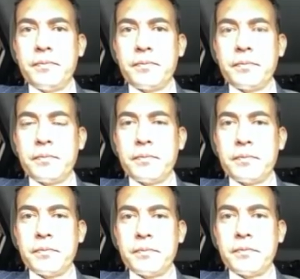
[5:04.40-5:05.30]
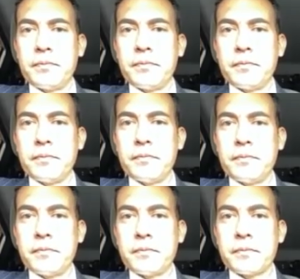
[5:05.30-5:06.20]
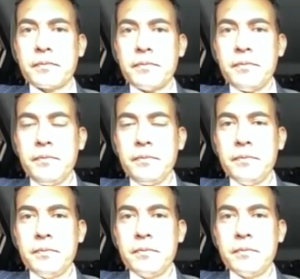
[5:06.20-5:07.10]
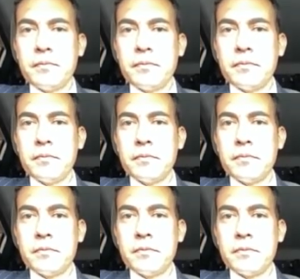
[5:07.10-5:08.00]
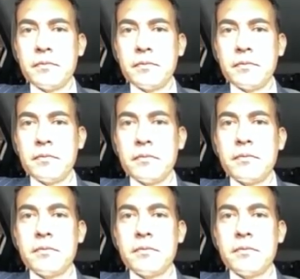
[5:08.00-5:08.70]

No words are spoken by the person on screen.